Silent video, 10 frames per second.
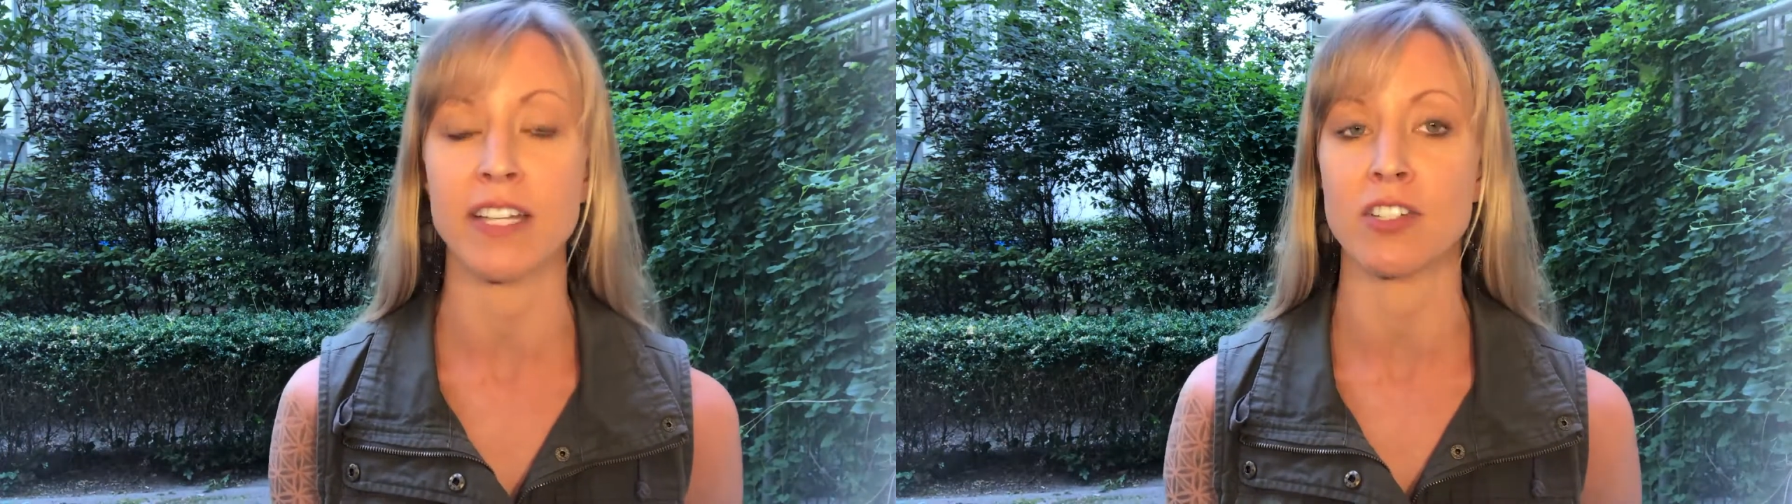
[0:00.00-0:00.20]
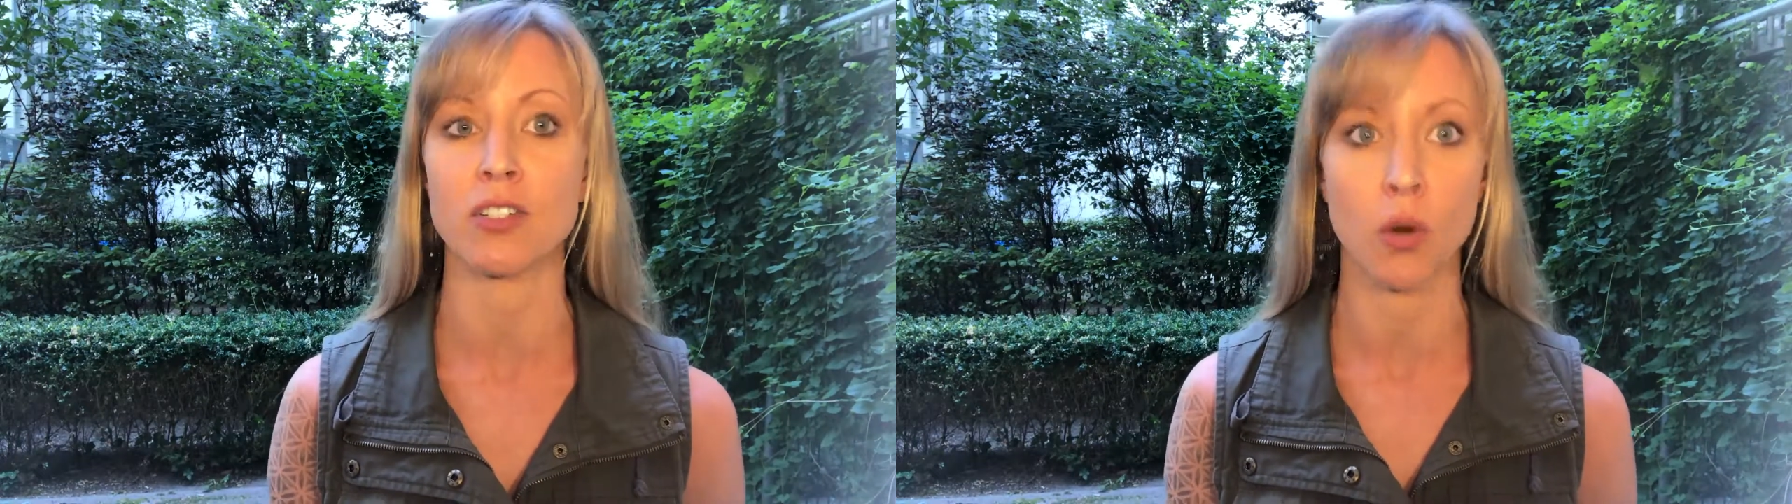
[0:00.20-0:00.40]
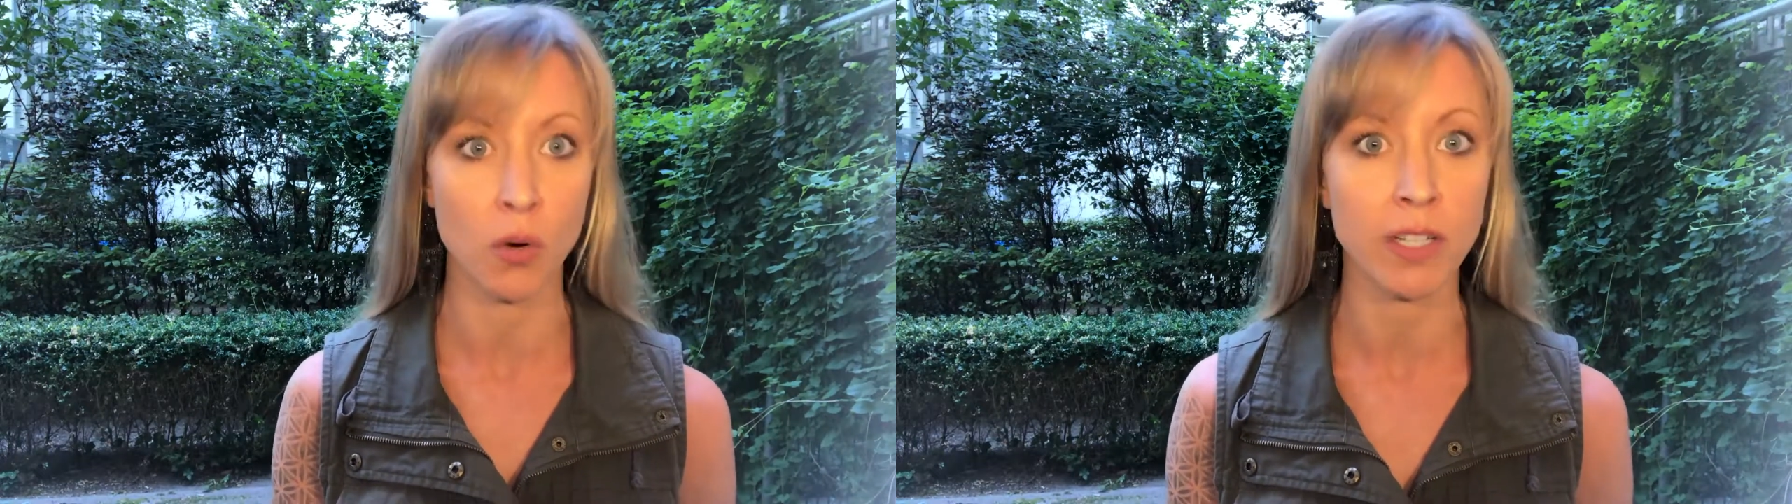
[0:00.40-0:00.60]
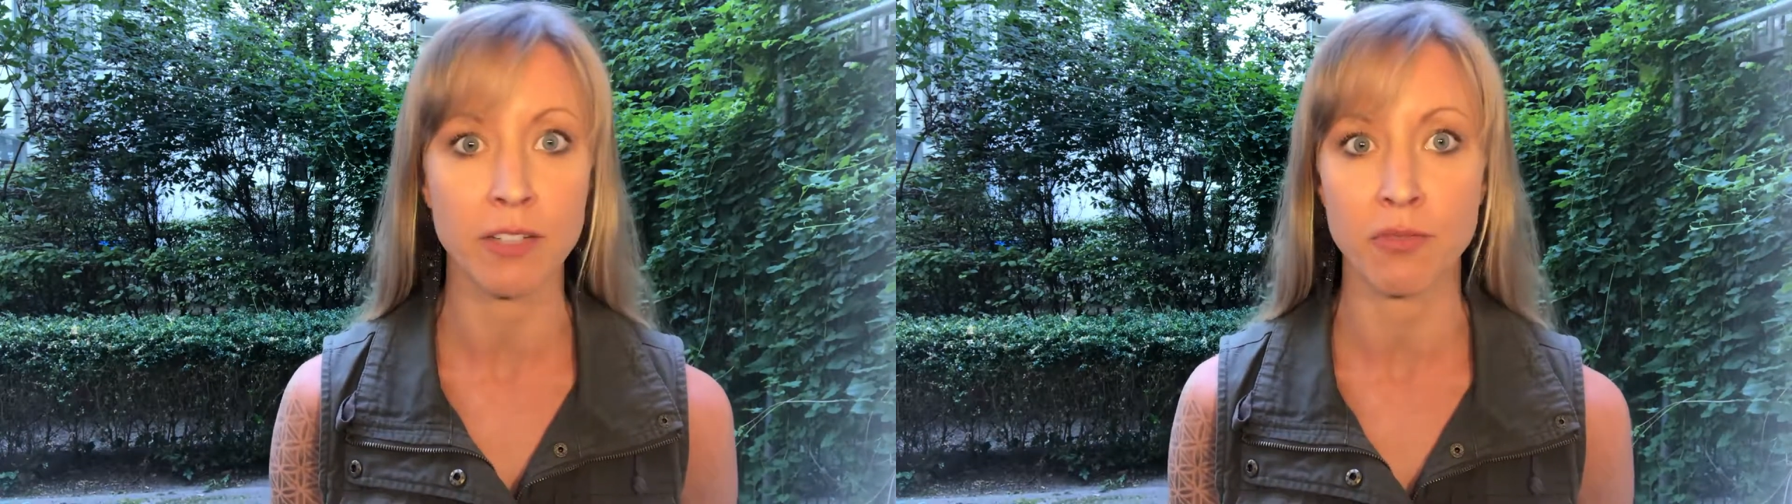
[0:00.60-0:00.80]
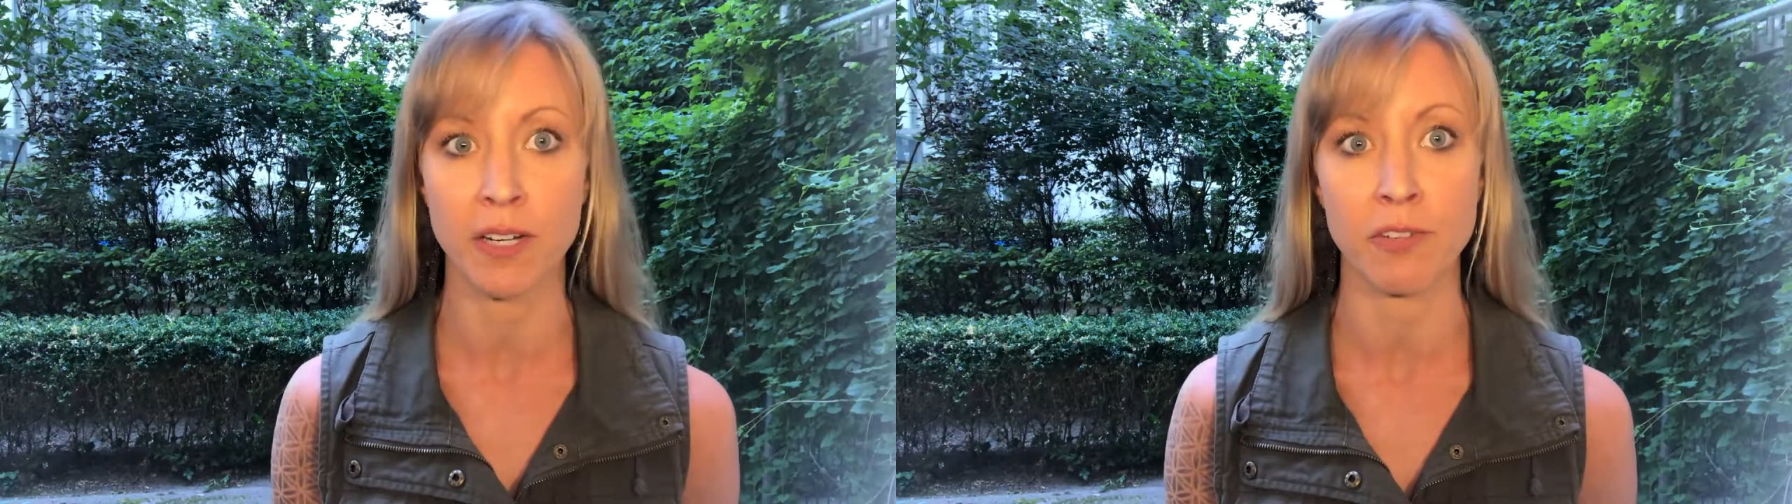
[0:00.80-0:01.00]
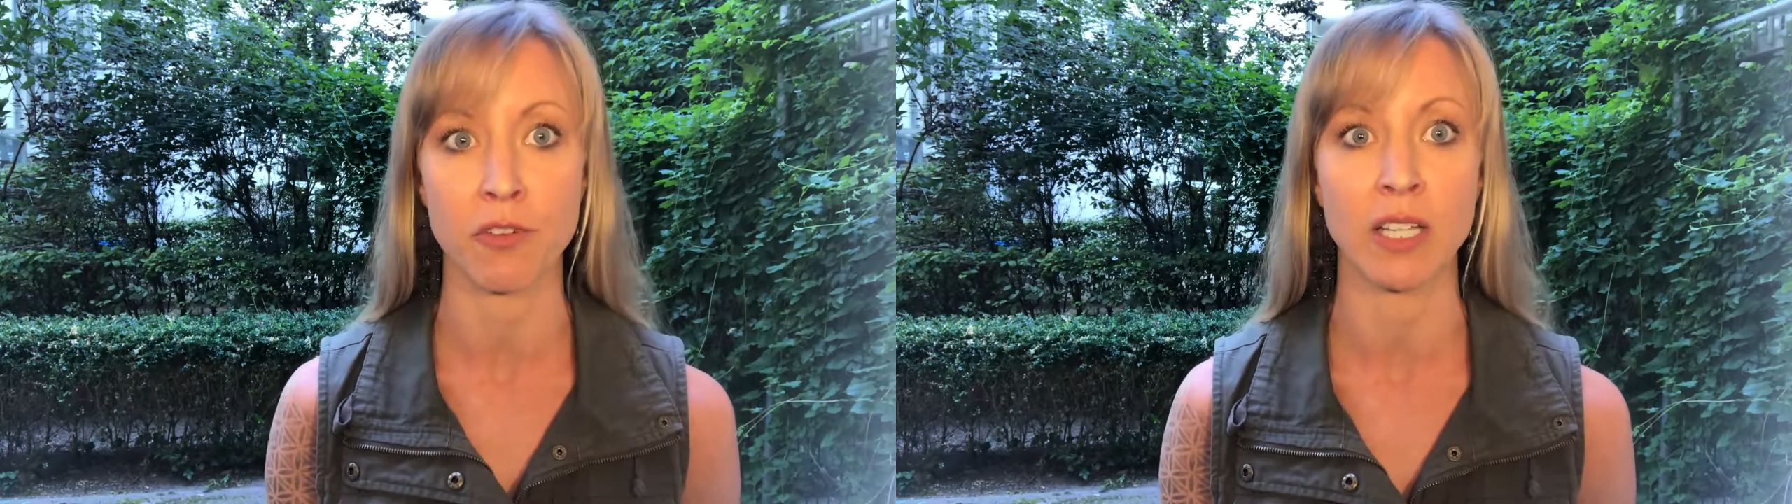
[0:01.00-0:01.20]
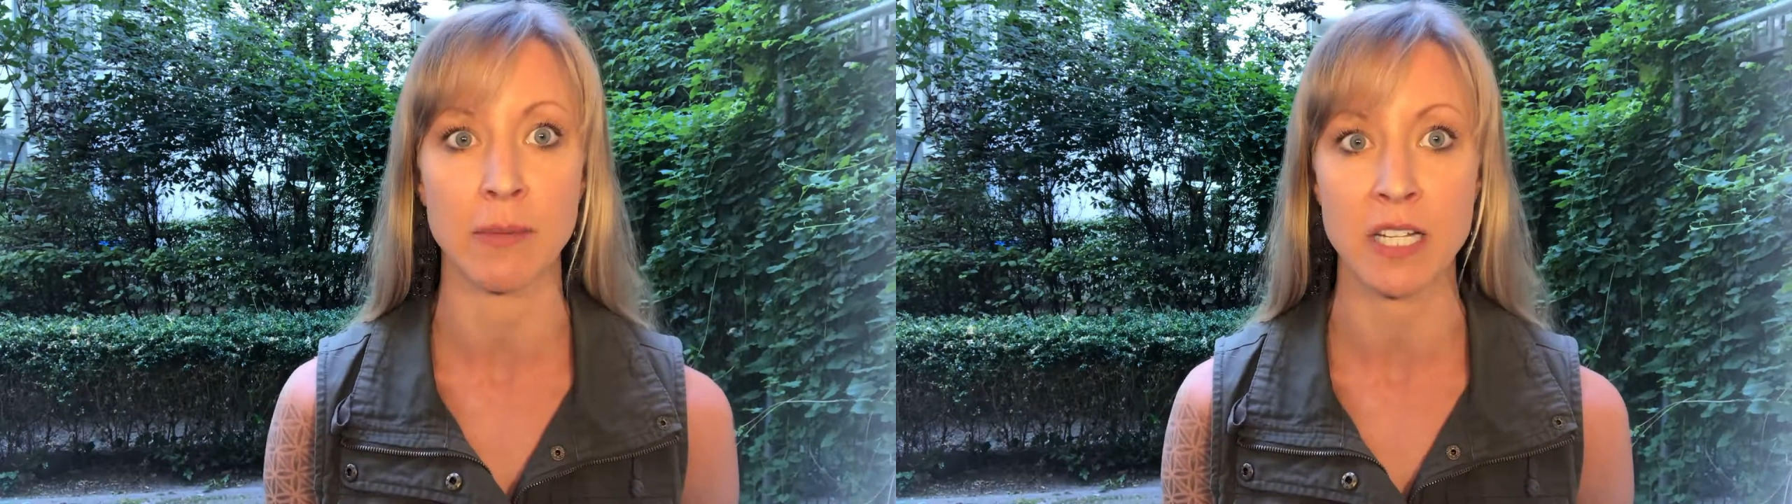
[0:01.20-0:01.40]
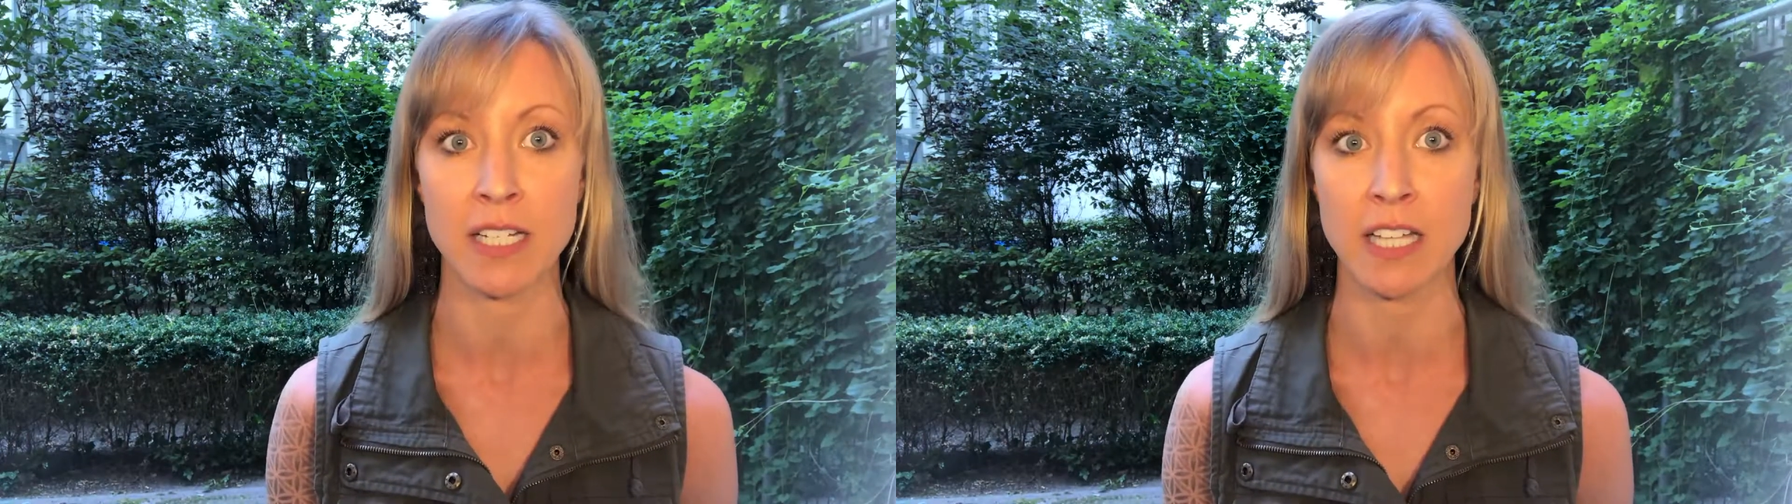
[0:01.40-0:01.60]
It's totally free for a
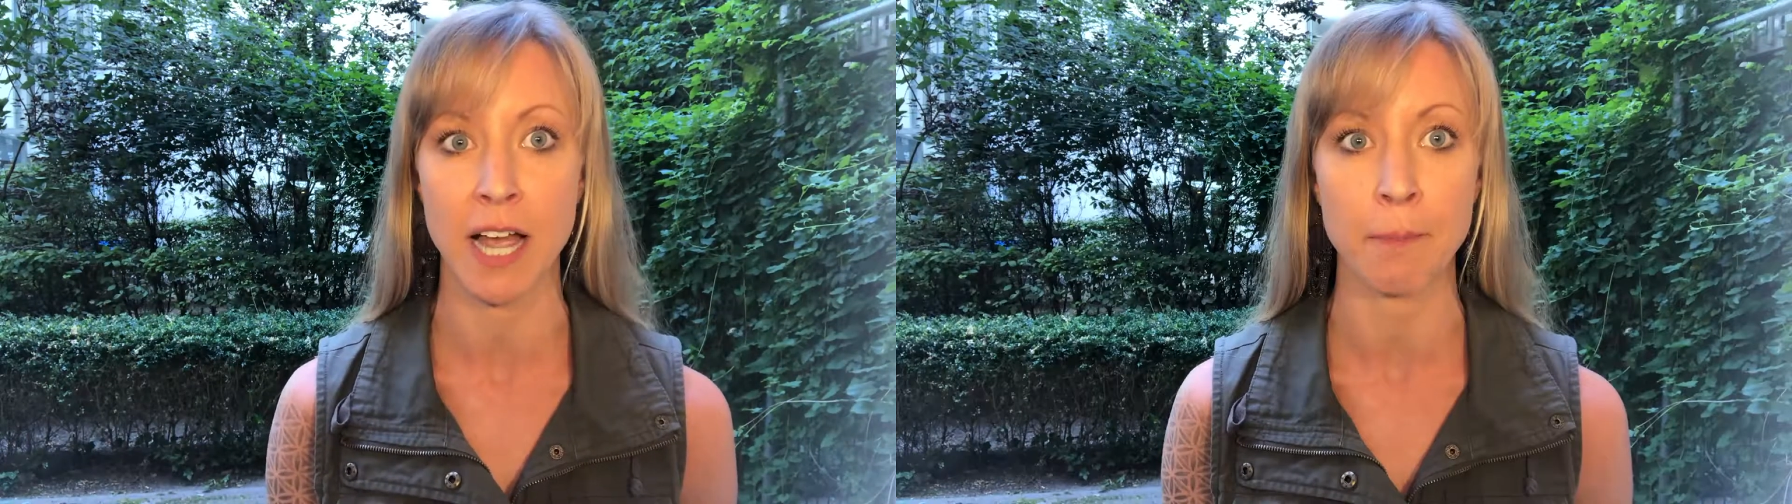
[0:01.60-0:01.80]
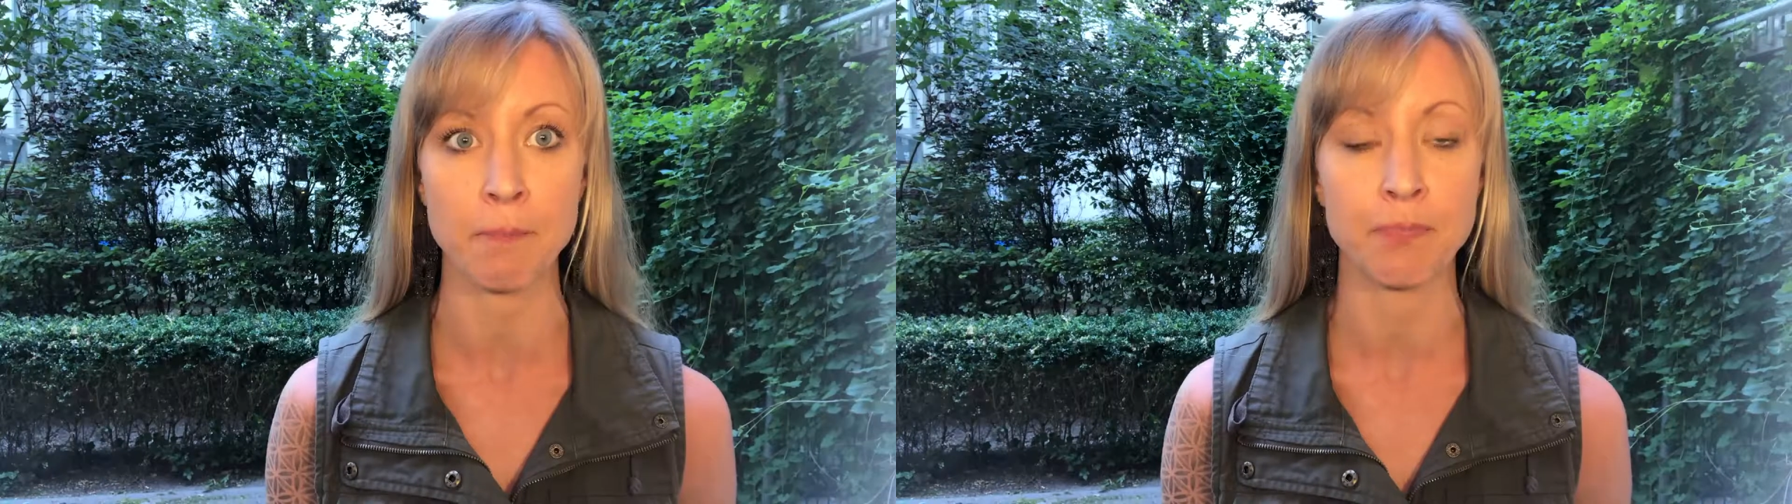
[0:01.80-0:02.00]
limited time.